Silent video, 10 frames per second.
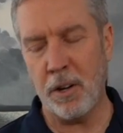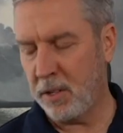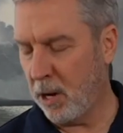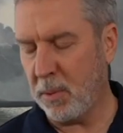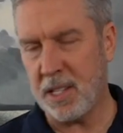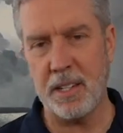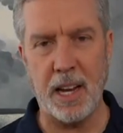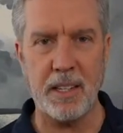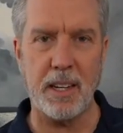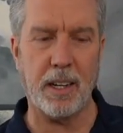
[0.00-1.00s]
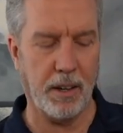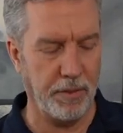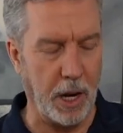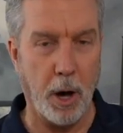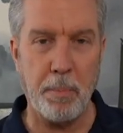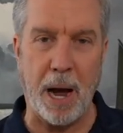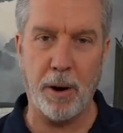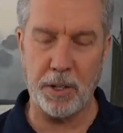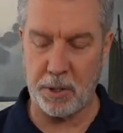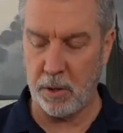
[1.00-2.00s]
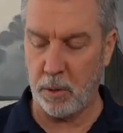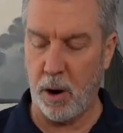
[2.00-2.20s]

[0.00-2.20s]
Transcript: go. There was the testing of the all powers 200